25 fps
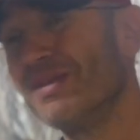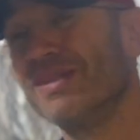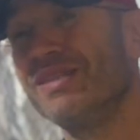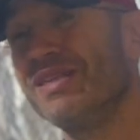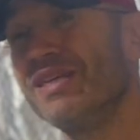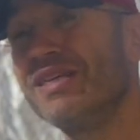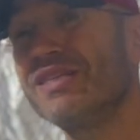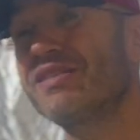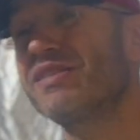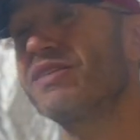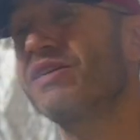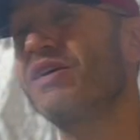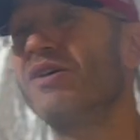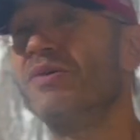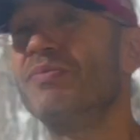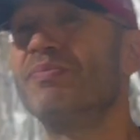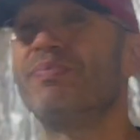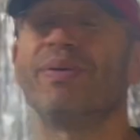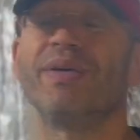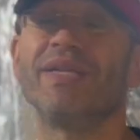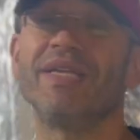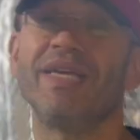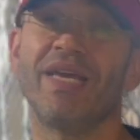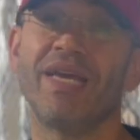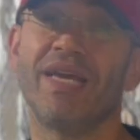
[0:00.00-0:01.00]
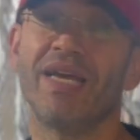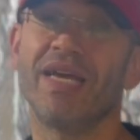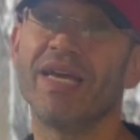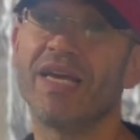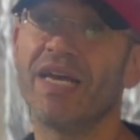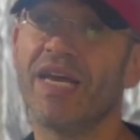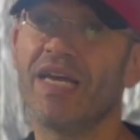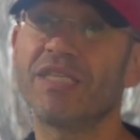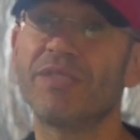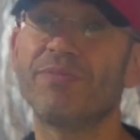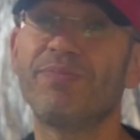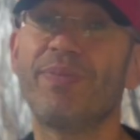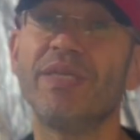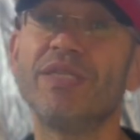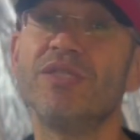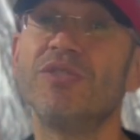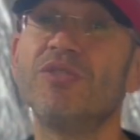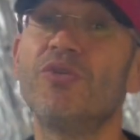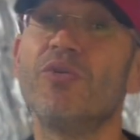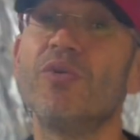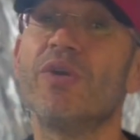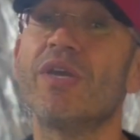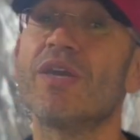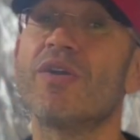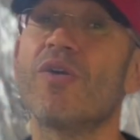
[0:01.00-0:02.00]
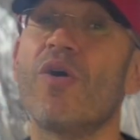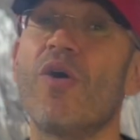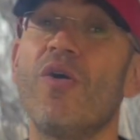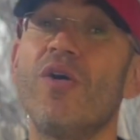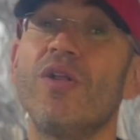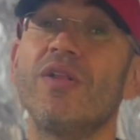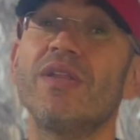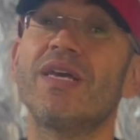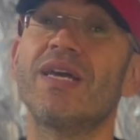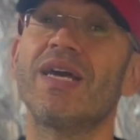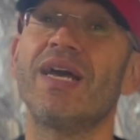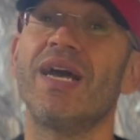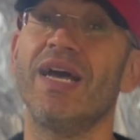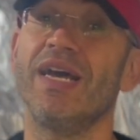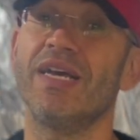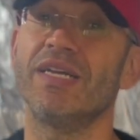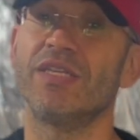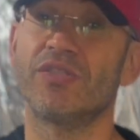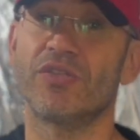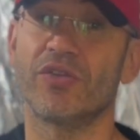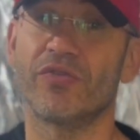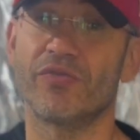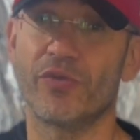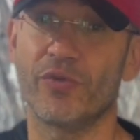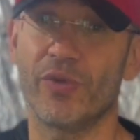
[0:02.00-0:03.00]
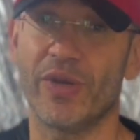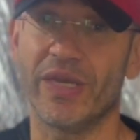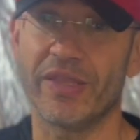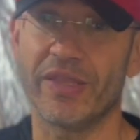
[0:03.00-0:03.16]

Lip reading: this company has been doing all kinds of great